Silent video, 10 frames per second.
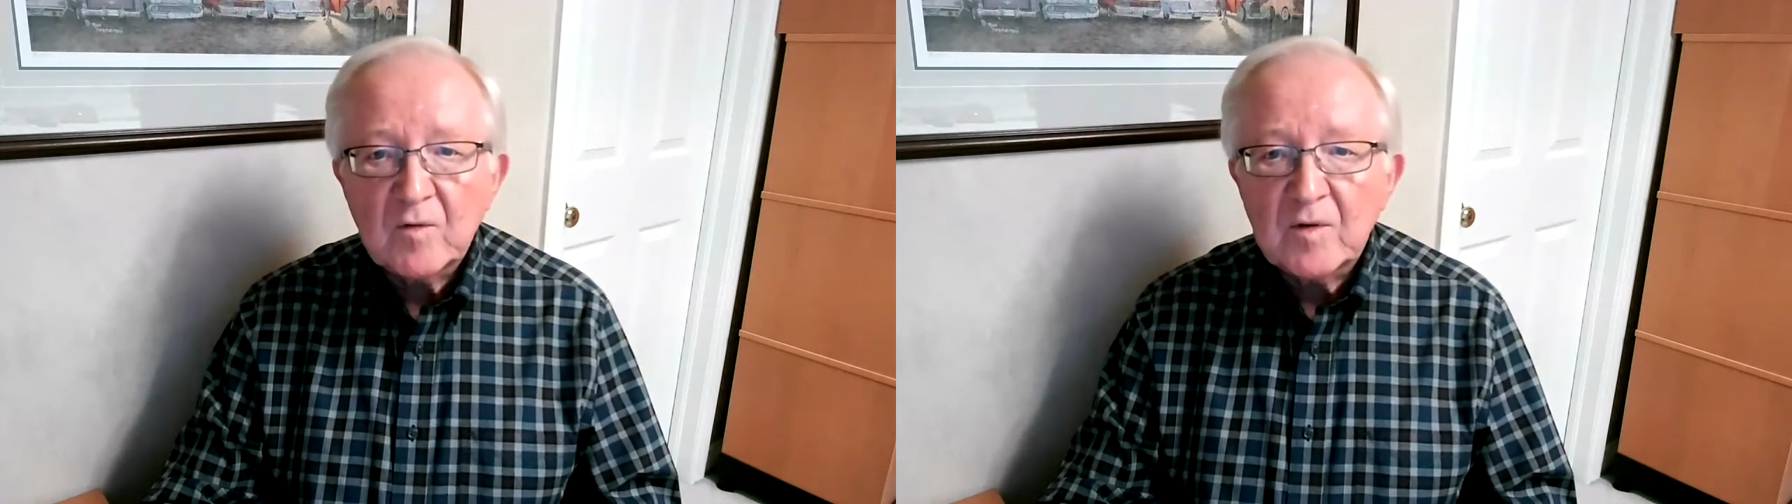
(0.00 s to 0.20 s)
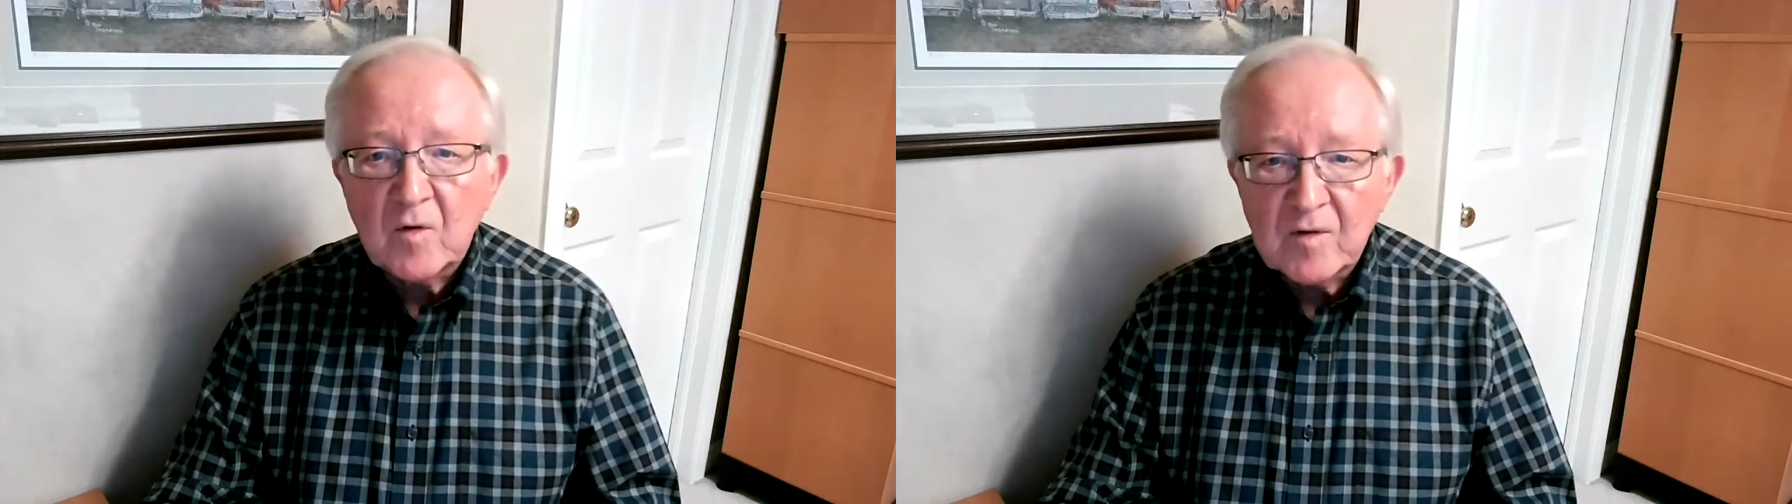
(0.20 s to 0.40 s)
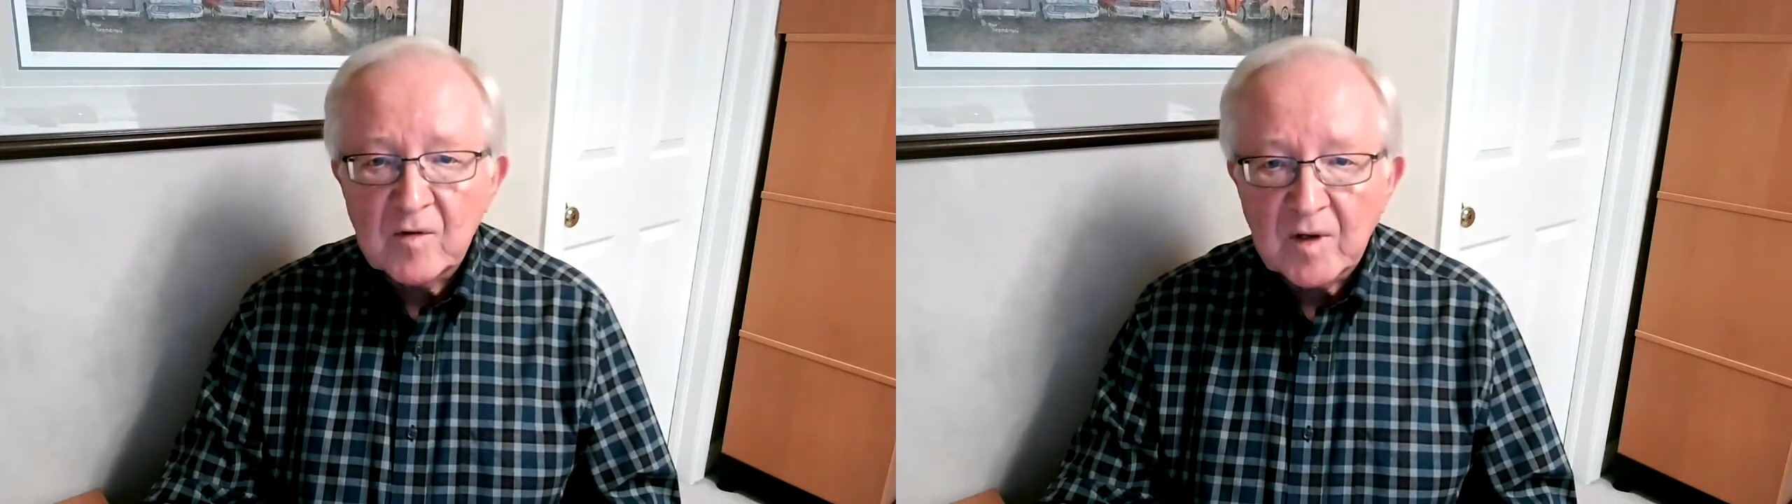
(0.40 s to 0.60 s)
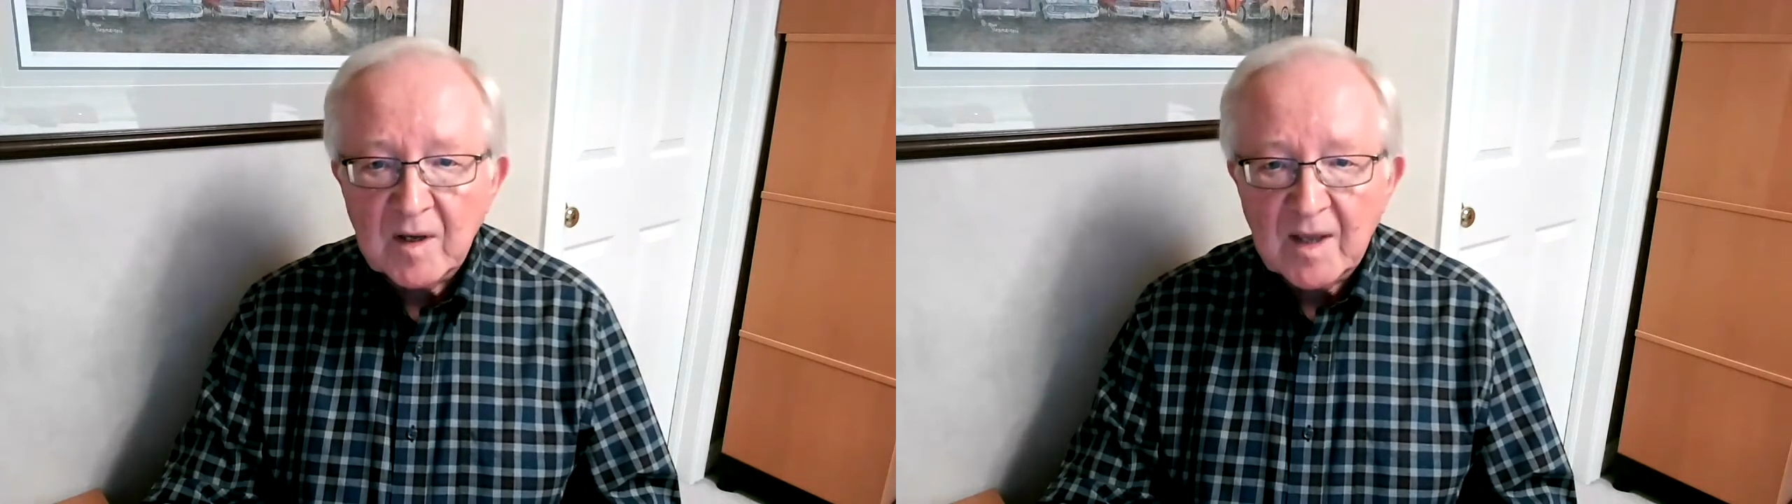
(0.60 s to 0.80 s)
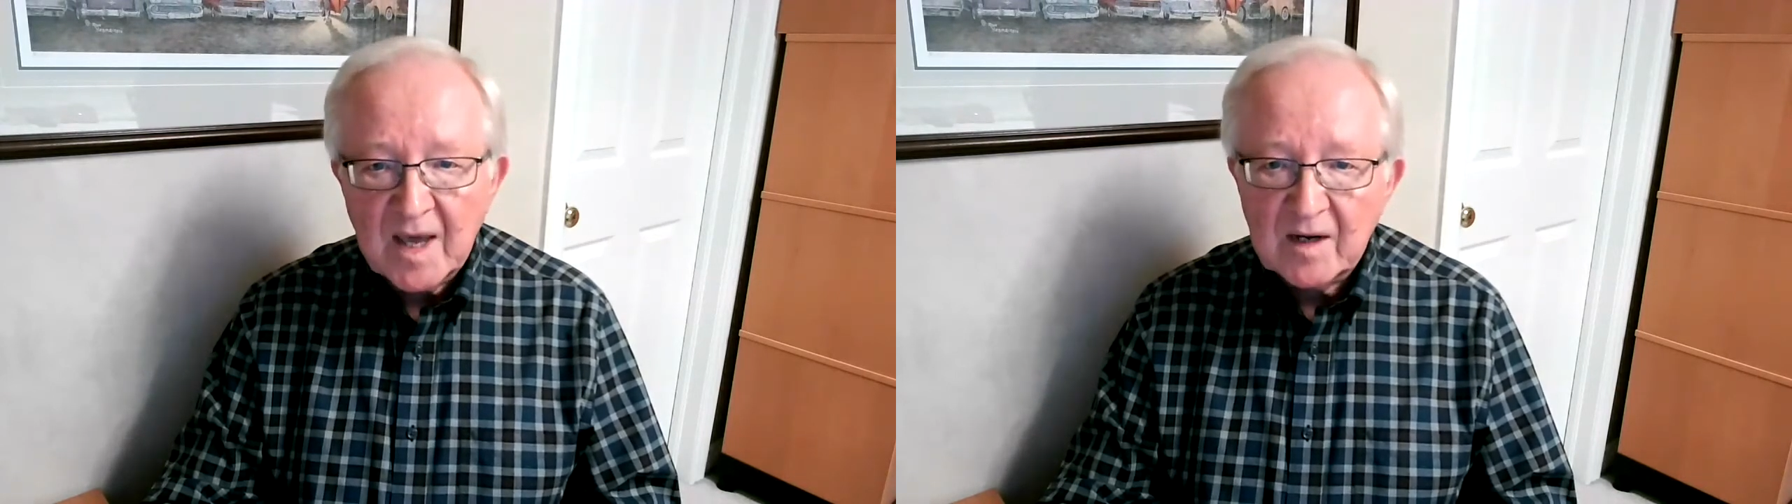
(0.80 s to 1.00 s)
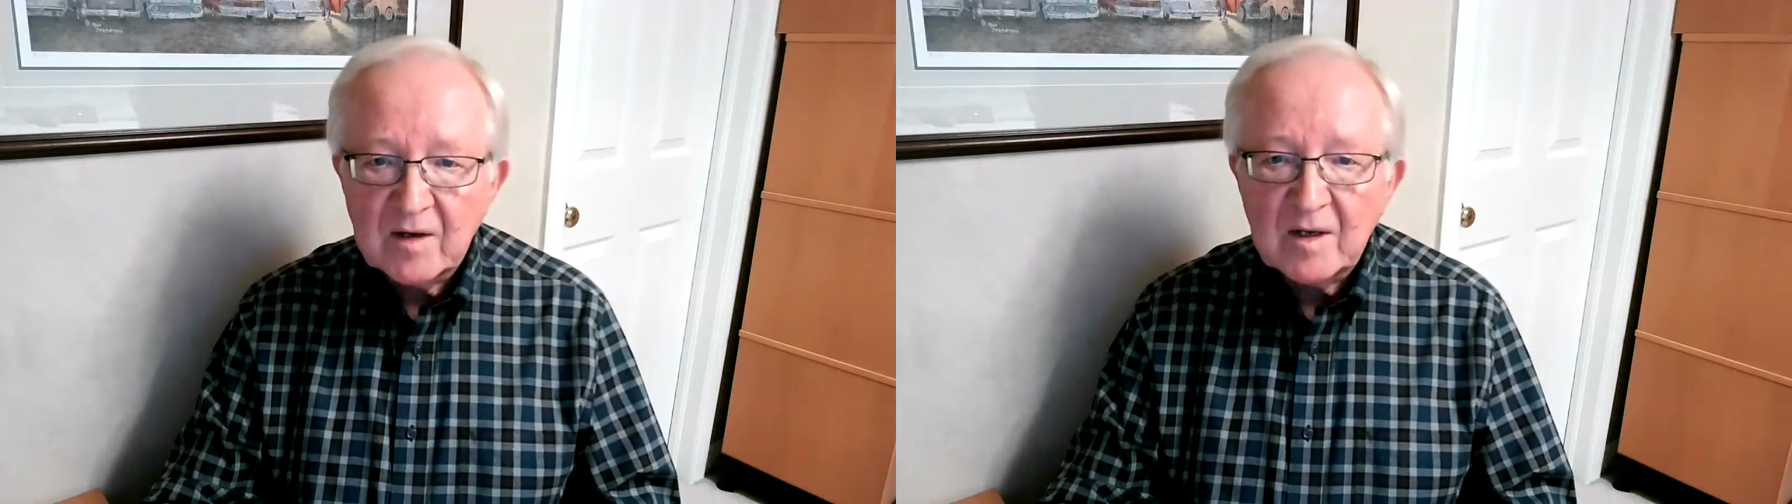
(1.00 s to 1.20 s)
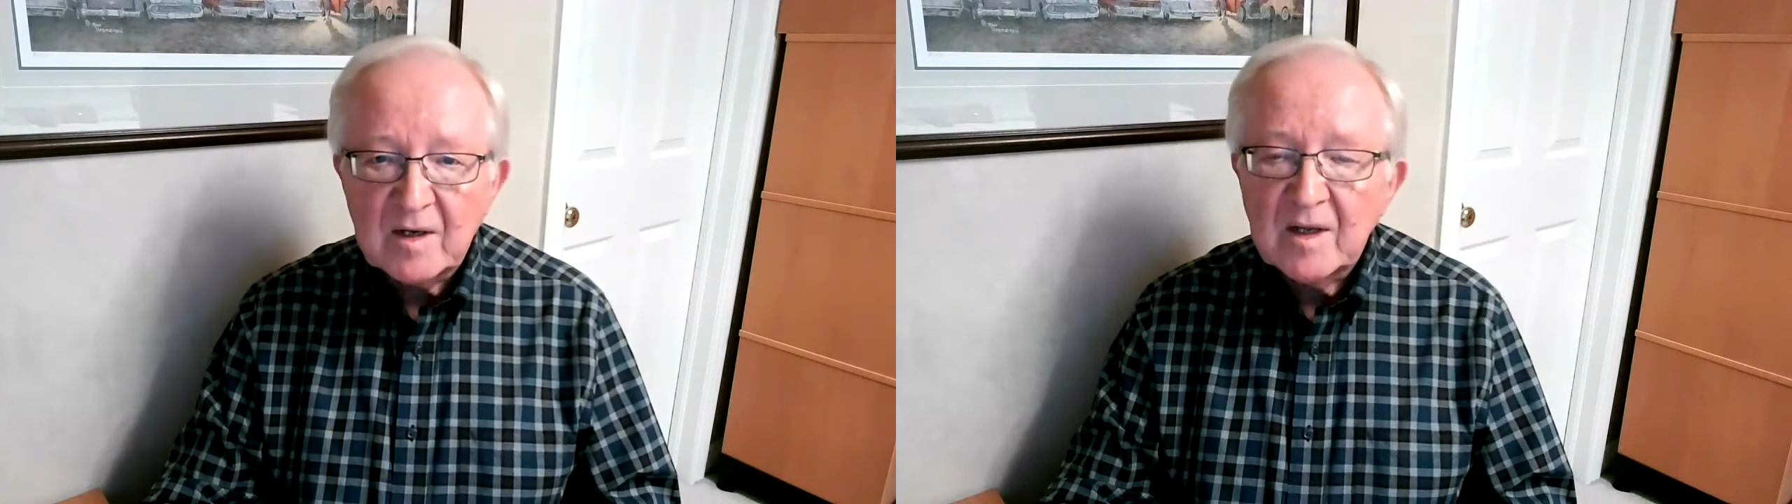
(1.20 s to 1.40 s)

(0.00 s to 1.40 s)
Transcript: northern Canada,